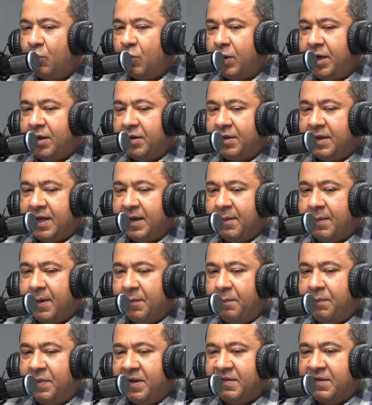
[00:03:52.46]
What do you think
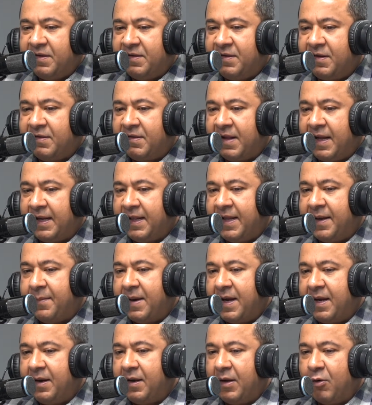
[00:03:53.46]
about businesses like they
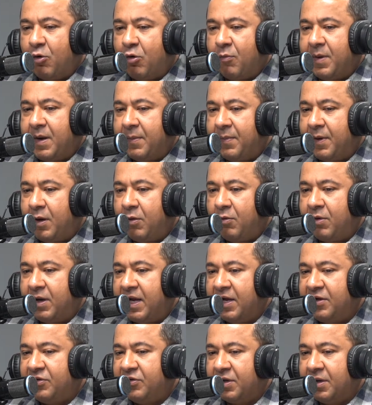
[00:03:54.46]
might open up a
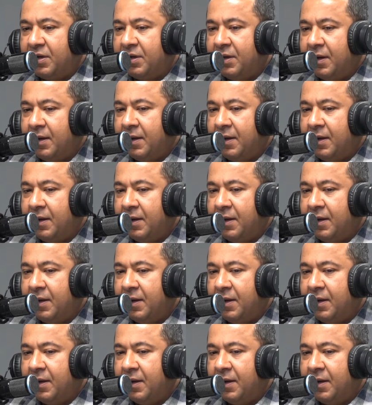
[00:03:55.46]
location,